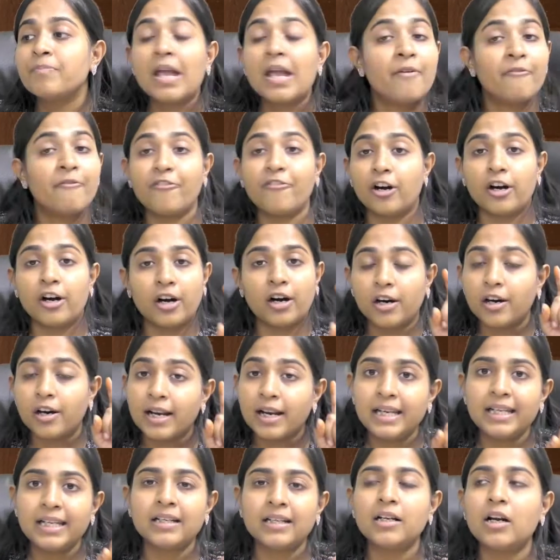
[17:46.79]

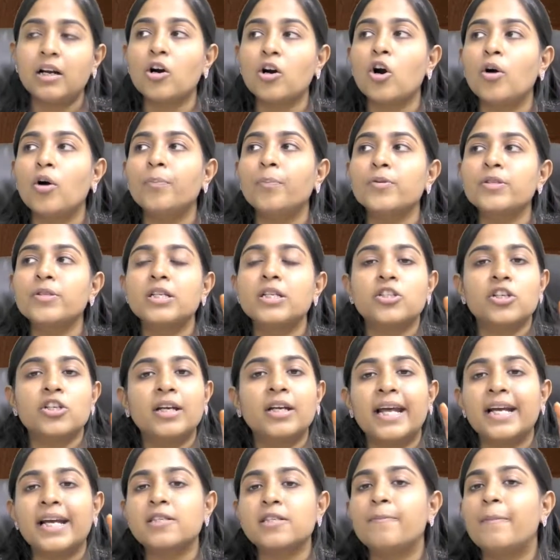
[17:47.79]
earlier a composition
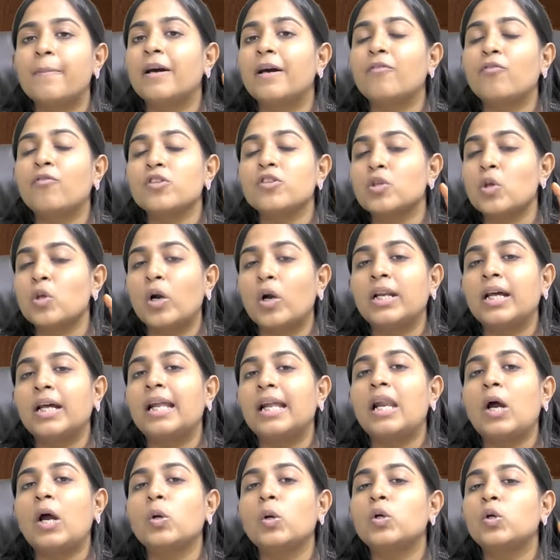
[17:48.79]
taxpayer was not
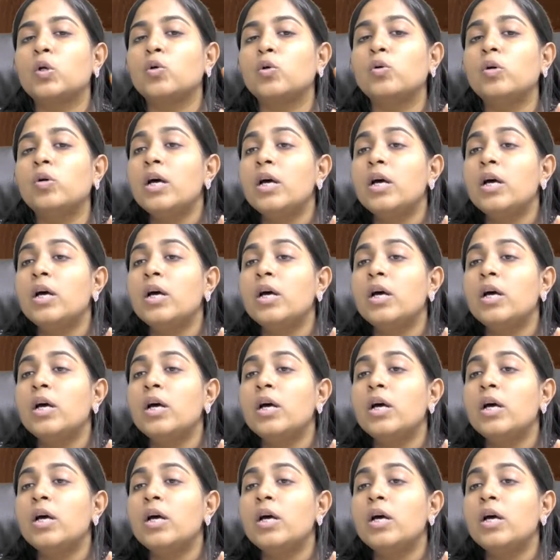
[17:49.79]
allowed to